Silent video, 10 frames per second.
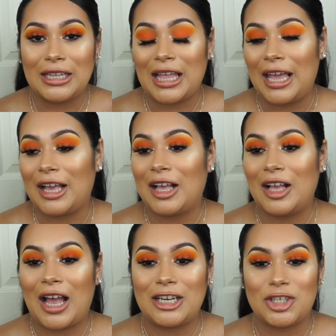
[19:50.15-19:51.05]
Like
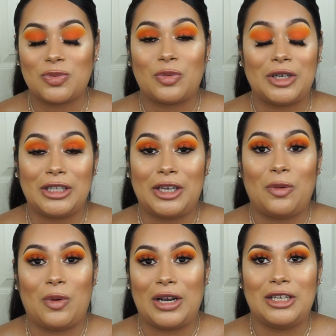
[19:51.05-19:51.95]
I just really
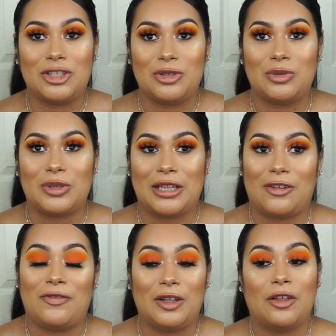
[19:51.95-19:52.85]
wanted to get the
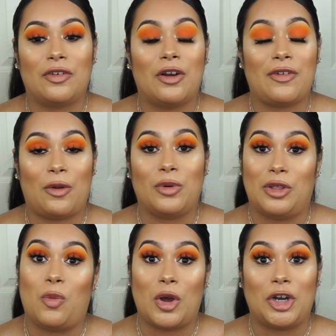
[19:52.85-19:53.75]
feel of her if I
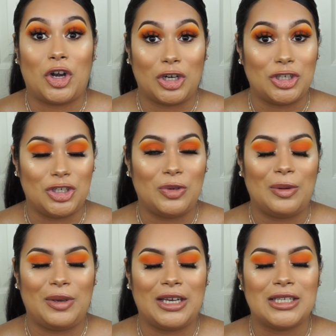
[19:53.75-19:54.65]
really wanted her to do it,
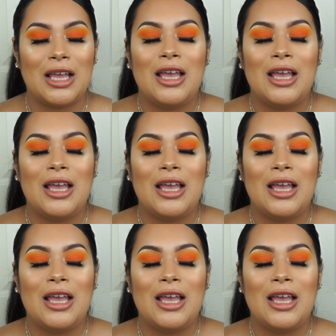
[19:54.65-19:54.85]
because